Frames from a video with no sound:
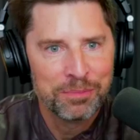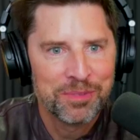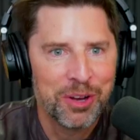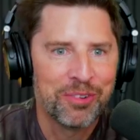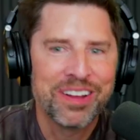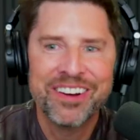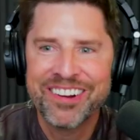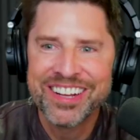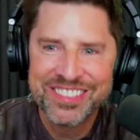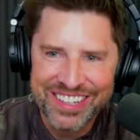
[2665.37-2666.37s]
Oh, her
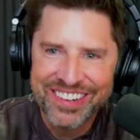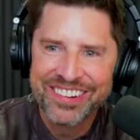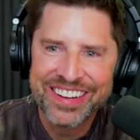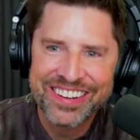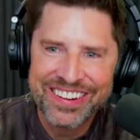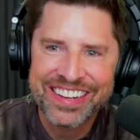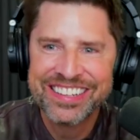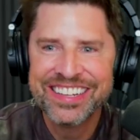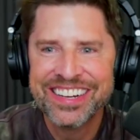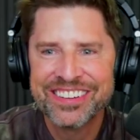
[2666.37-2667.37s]
husband. Oh, okay, great.
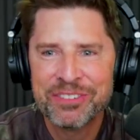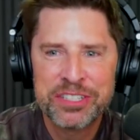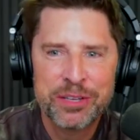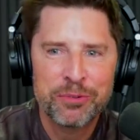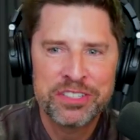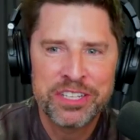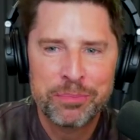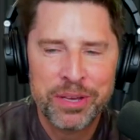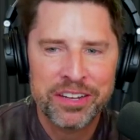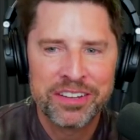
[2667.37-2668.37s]
Yeah. What does he? What does he get paid?